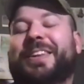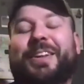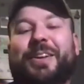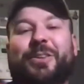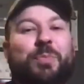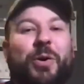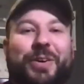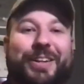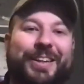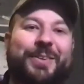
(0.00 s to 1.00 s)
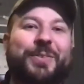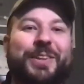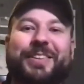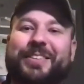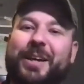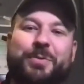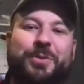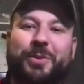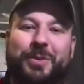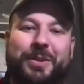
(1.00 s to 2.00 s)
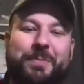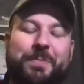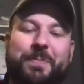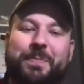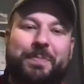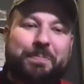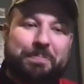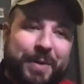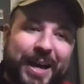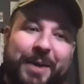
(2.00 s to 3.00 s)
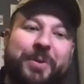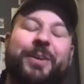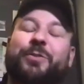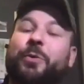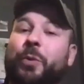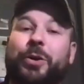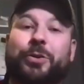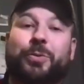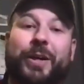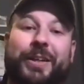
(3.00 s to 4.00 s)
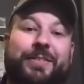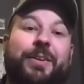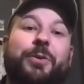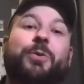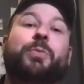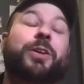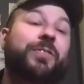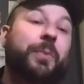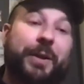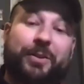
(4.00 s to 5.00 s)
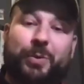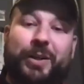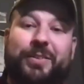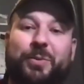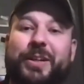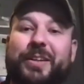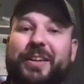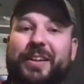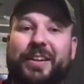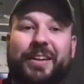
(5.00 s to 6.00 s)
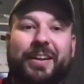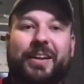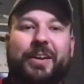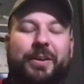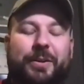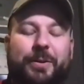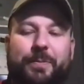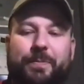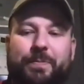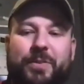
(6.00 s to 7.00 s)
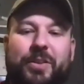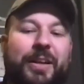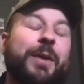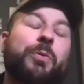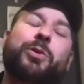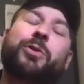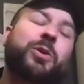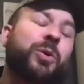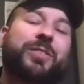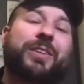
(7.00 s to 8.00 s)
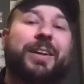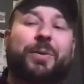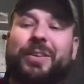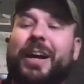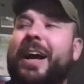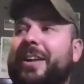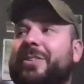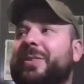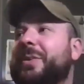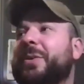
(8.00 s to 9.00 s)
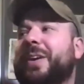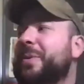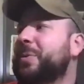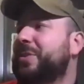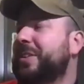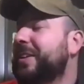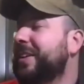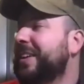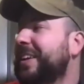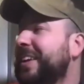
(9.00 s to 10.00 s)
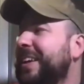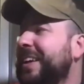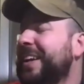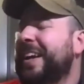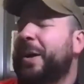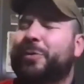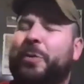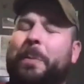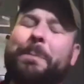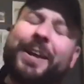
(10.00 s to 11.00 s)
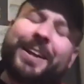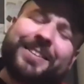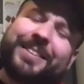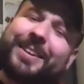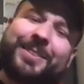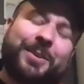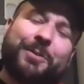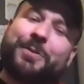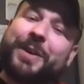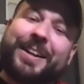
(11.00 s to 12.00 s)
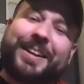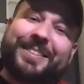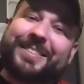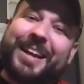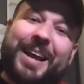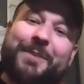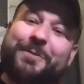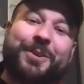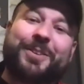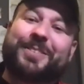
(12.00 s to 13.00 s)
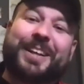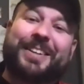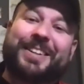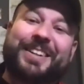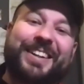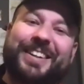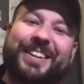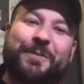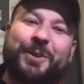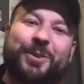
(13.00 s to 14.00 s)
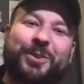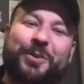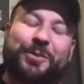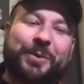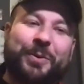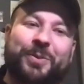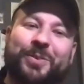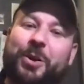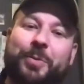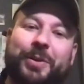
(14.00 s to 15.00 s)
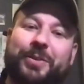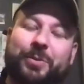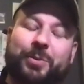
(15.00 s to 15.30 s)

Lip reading: a spot kick, which is absolutely balmy. And it's the worst way to lose, but it's the best way to win. So it was gutting. It was actually gutting. I was the pissiest of fans ever Saturday night, and I feel sorry for anyone who saw me because